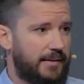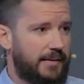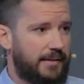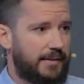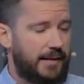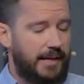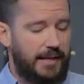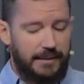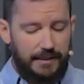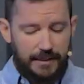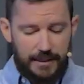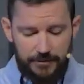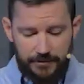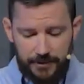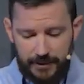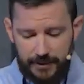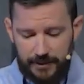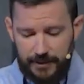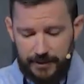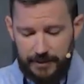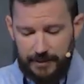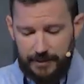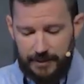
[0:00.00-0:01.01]
and live
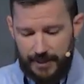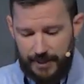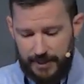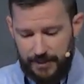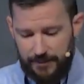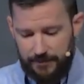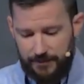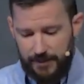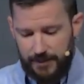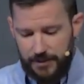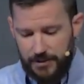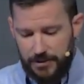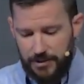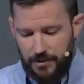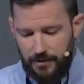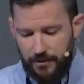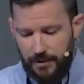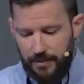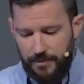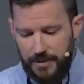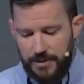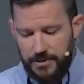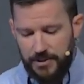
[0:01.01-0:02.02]
in light of it. So
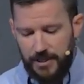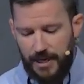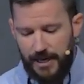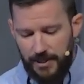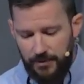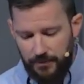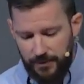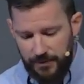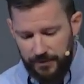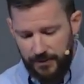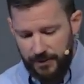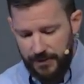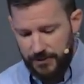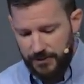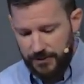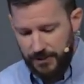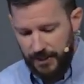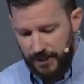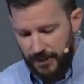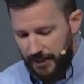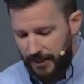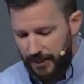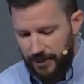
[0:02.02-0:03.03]
let me just end with this.
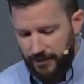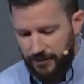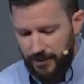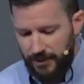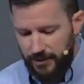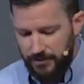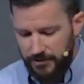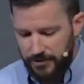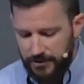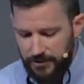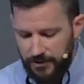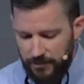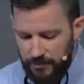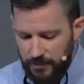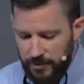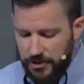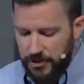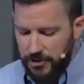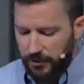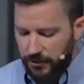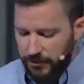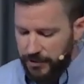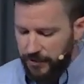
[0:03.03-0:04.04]
Here, here's the
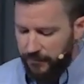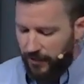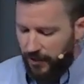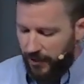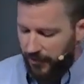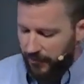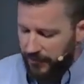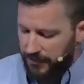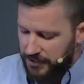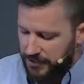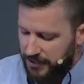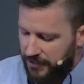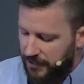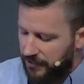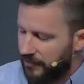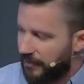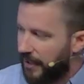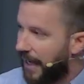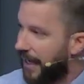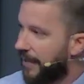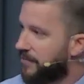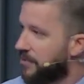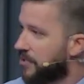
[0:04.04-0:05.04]
result of all this in our
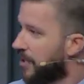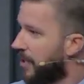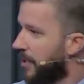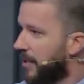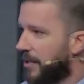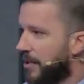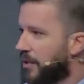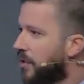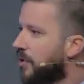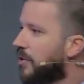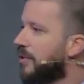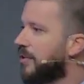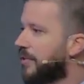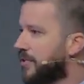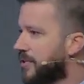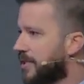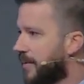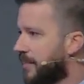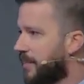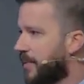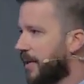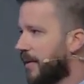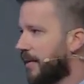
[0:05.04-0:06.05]
lives could look
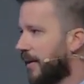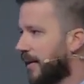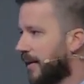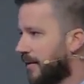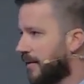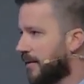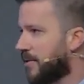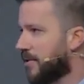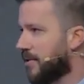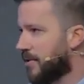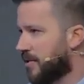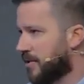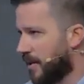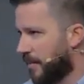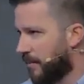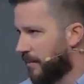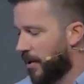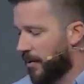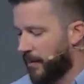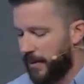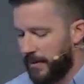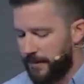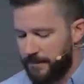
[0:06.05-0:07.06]
something like this in some
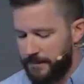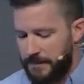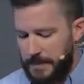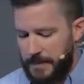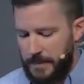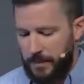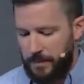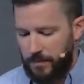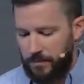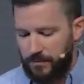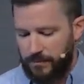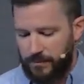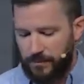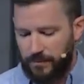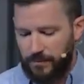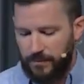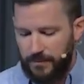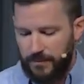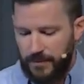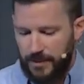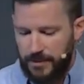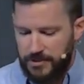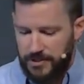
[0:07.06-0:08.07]
moment.
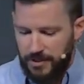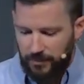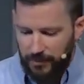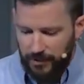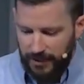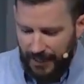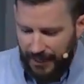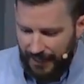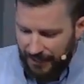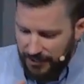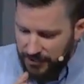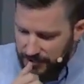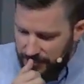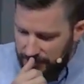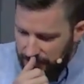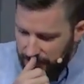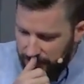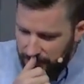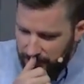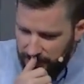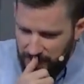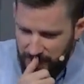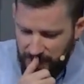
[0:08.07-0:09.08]
Someone asks
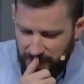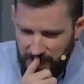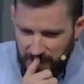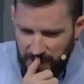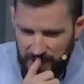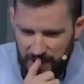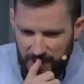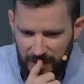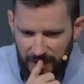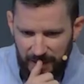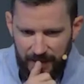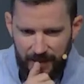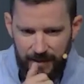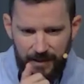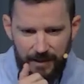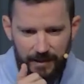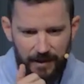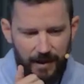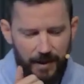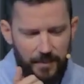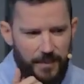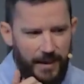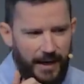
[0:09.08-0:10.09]
you
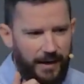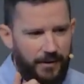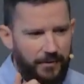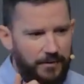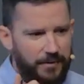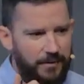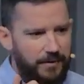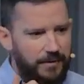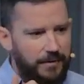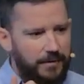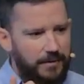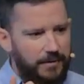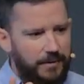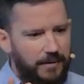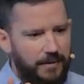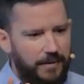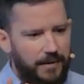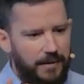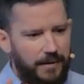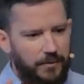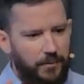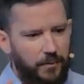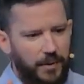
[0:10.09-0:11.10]
about
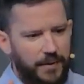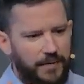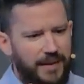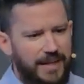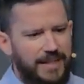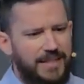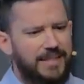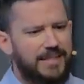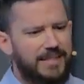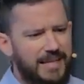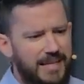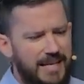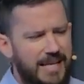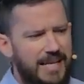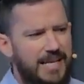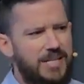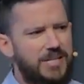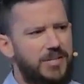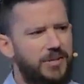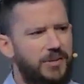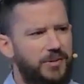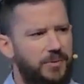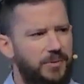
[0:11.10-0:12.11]
what they see
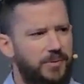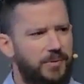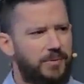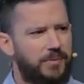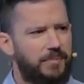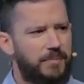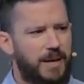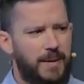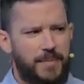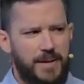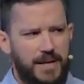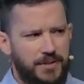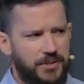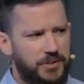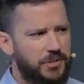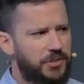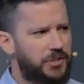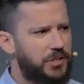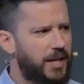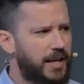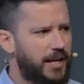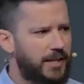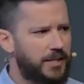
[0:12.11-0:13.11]
in you, maybe as a
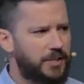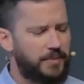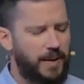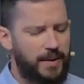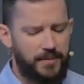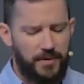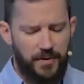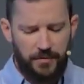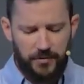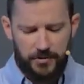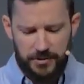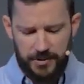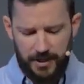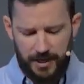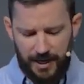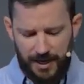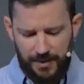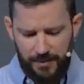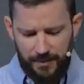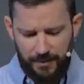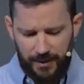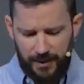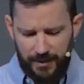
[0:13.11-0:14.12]
change, maybe over
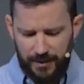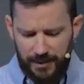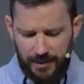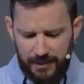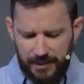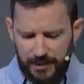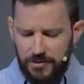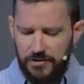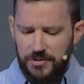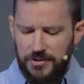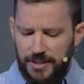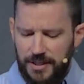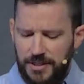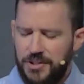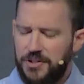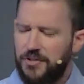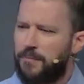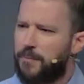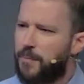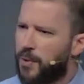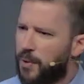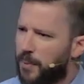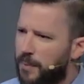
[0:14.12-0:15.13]
time, about a clear sense
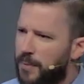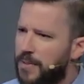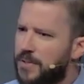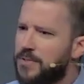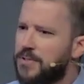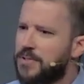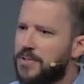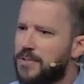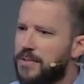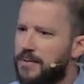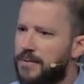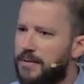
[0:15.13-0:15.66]
of purpose